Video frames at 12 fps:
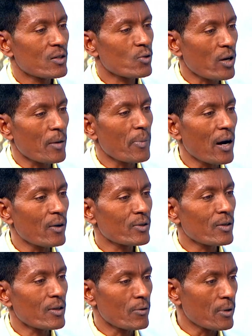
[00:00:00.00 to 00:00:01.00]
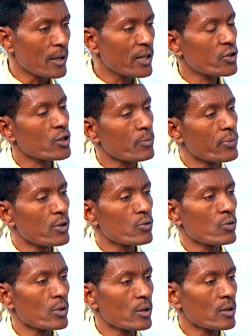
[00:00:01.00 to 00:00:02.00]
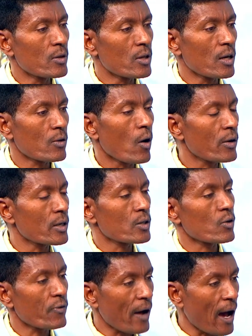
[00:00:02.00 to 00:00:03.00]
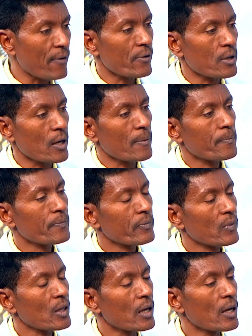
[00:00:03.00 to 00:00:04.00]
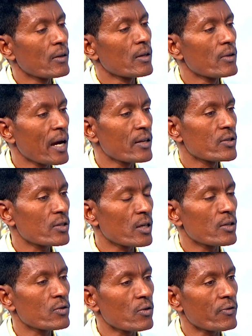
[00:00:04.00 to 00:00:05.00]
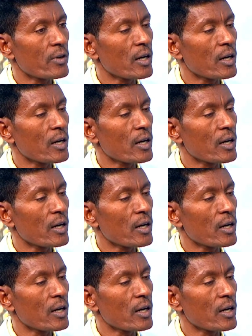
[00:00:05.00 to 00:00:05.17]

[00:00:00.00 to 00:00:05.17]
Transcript: talk about the relationship between the continent of Africa and the United States of